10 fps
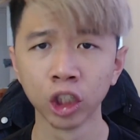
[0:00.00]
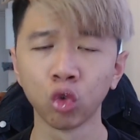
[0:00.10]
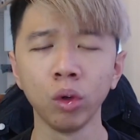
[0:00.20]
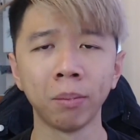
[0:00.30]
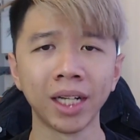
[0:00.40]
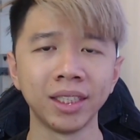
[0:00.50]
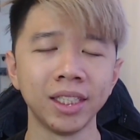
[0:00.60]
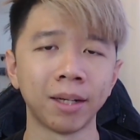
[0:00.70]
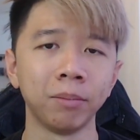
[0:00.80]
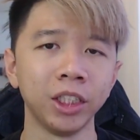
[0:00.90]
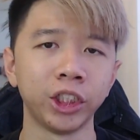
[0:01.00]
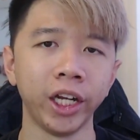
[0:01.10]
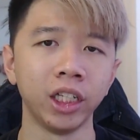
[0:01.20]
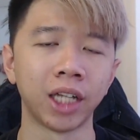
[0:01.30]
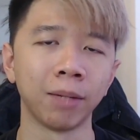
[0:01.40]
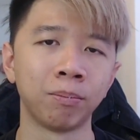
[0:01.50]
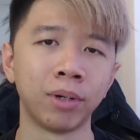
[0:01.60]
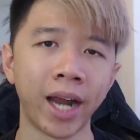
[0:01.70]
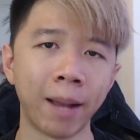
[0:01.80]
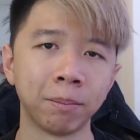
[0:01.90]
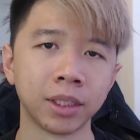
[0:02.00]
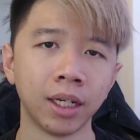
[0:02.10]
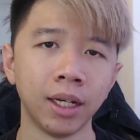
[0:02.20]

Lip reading: But we might see something change, like perhaps